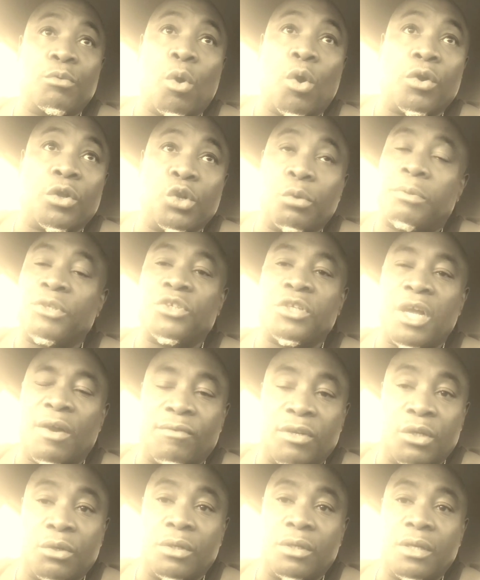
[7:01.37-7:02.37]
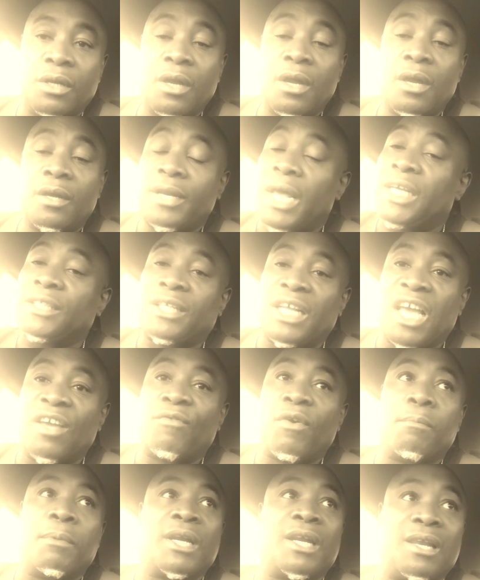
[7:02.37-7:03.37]
you want to do, but you never do it. That's dead
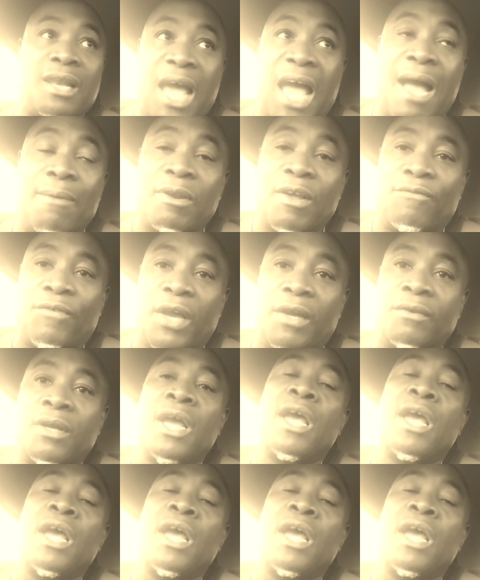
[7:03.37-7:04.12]
faith. But the lively faith